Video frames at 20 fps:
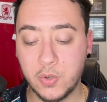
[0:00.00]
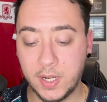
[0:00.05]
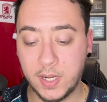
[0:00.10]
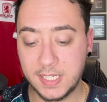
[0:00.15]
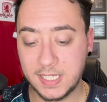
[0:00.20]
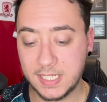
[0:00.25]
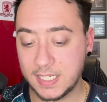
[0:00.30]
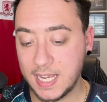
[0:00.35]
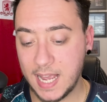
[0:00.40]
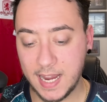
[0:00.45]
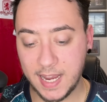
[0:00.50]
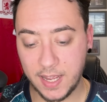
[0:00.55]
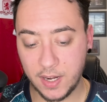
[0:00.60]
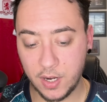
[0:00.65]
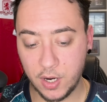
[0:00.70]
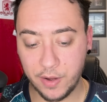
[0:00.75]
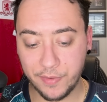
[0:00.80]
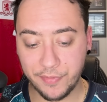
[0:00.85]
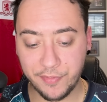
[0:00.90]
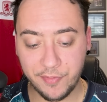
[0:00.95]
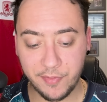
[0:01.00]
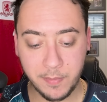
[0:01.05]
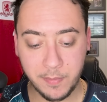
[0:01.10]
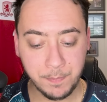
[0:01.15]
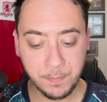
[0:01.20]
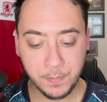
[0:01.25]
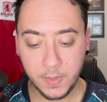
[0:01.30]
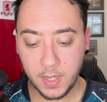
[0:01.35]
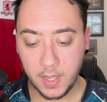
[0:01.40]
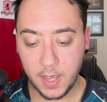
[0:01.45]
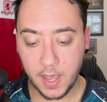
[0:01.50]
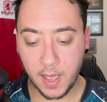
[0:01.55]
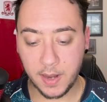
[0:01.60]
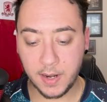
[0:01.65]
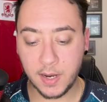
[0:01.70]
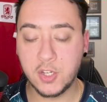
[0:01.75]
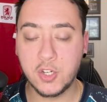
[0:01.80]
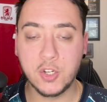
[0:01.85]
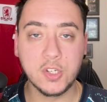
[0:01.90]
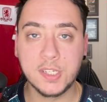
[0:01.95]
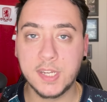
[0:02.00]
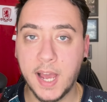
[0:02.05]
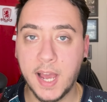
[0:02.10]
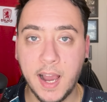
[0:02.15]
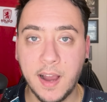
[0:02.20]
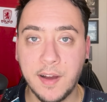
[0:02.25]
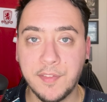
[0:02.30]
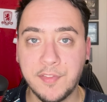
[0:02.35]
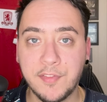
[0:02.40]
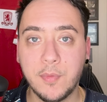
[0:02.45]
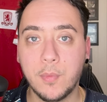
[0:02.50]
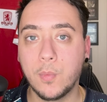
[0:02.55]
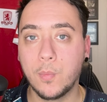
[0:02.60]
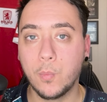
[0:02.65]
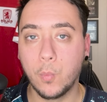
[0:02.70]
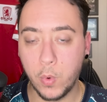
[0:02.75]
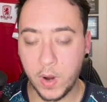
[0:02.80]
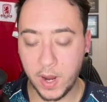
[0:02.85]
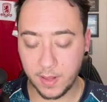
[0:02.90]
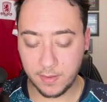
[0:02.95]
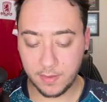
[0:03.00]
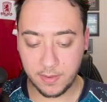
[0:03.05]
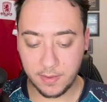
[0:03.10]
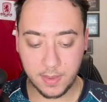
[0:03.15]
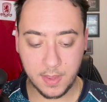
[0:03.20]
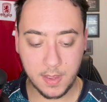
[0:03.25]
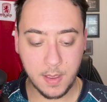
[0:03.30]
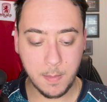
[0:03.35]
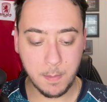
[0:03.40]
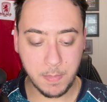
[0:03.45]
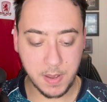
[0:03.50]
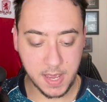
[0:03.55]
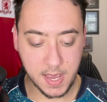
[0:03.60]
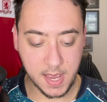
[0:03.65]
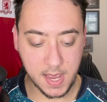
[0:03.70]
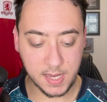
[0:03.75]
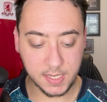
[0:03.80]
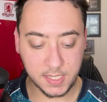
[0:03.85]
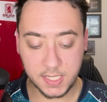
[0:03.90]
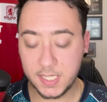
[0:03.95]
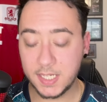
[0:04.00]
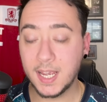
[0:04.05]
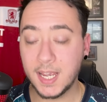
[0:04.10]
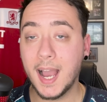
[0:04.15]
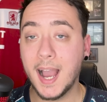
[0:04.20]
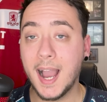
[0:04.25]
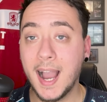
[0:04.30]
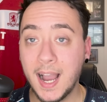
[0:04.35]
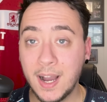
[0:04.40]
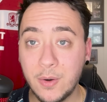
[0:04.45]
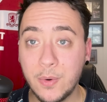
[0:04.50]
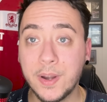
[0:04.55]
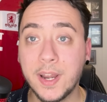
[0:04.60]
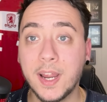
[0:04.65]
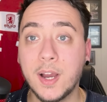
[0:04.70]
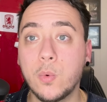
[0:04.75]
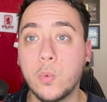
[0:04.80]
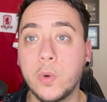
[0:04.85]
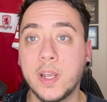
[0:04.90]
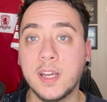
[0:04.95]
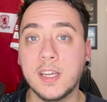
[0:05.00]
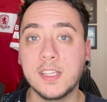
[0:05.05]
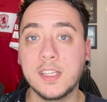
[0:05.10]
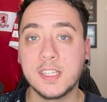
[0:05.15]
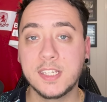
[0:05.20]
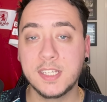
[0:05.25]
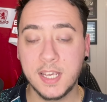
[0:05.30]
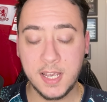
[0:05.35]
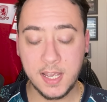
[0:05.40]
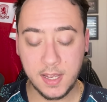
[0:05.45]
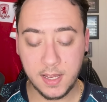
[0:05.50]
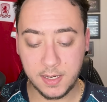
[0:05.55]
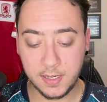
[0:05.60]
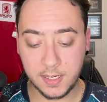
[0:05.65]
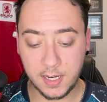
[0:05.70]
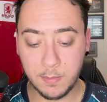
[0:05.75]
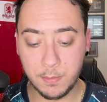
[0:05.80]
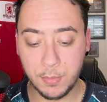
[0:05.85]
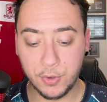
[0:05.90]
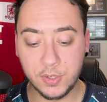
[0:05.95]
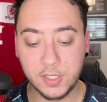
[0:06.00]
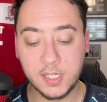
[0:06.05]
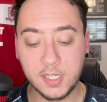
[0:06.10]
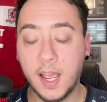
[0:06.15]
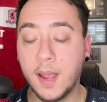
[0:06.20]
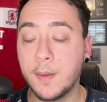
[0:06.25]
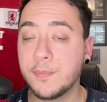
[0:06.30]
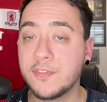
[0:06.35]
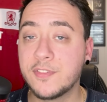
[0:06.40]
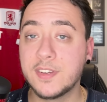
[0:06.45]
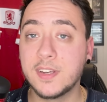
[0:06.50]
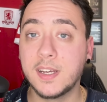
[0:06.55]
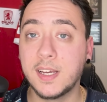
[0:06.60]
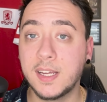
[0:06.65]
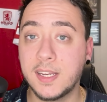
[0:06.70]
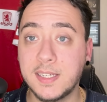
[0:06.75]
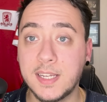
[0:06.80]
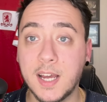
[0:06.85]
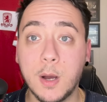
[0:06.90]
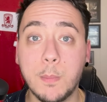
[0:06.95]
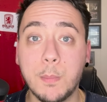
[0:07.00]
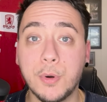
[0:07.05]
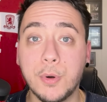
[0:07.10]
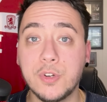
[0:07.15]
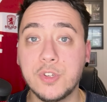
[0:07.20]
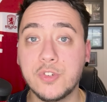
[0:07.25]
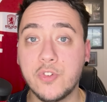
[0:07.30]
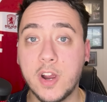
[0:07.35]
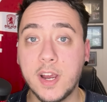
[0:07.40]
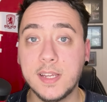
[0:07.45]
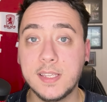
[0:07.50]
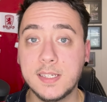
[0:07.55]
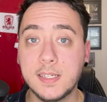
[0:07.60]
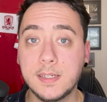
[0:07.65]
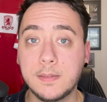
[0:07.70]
I'd sack it off, and I'd just have width, pace, out-and-out wingers down Boro's left and down Boro's right.